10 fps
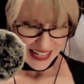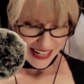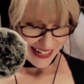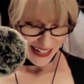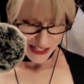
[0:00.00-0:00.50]

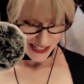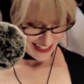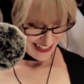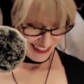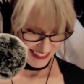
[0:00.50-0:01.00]
And I
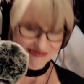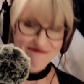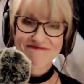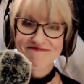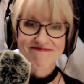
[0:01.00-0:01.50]

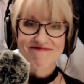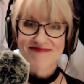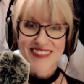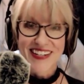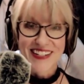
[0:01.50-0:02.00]

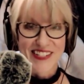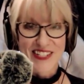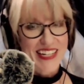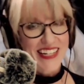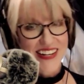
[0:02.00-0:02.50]
got such a
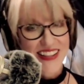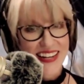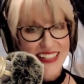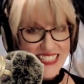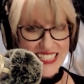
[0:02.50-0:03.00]
kick out of that.
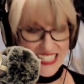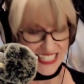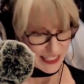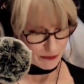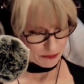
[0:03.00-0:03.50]

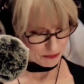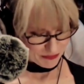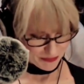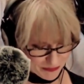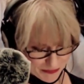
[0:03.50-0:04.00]
Deedly.
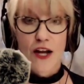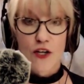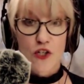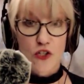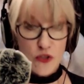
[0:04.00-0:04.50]

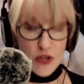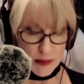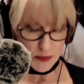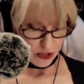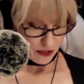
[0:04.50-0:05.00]

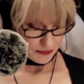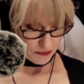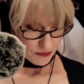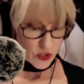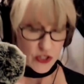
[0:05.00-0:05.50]
Kramer.
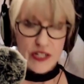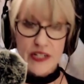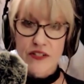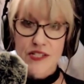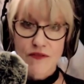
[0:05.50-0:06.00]
You're going to
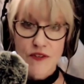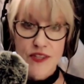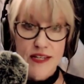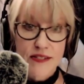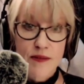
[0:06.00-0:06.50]
hear several
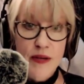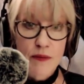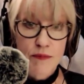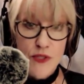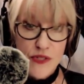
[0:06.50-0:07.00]
things about
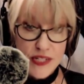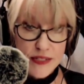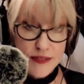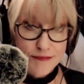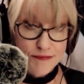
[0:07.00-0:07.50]
music
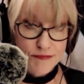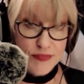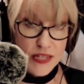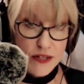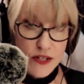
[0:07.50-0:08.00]

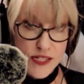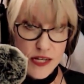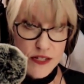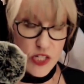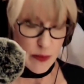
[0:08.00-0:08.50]
in our
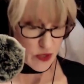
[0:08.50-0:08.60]
second chapter